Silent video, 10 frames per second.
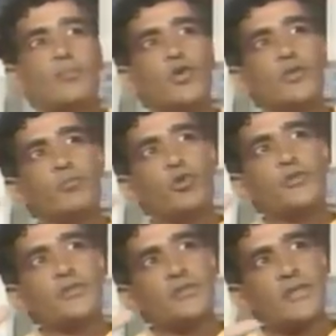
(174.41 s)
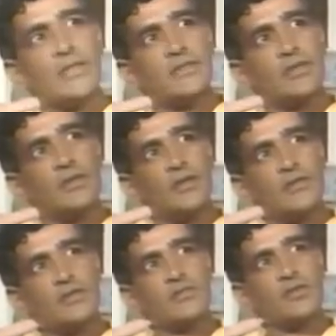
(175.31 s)
But the point is that,
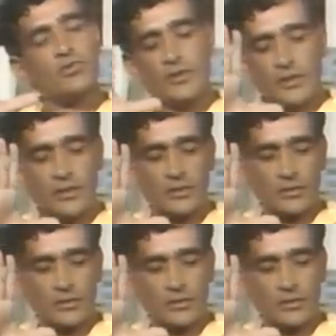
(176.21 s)
as I said earlier,